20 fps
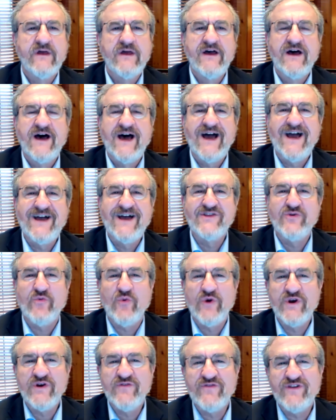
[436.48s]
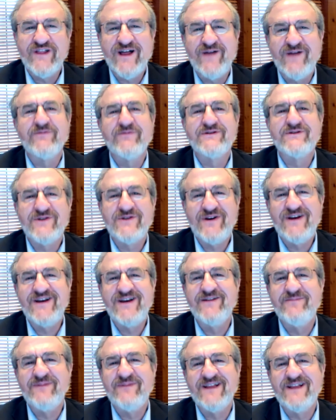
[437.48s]
I had the wonderful opportunity to
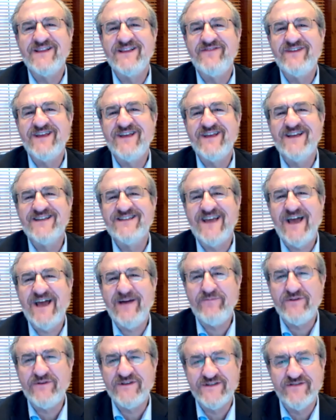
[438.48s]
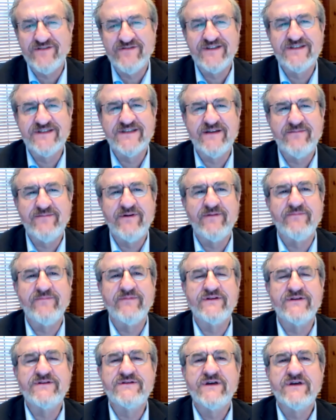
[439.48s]
meet living examples of this
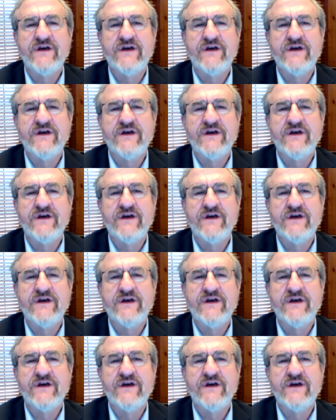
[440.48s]
commitment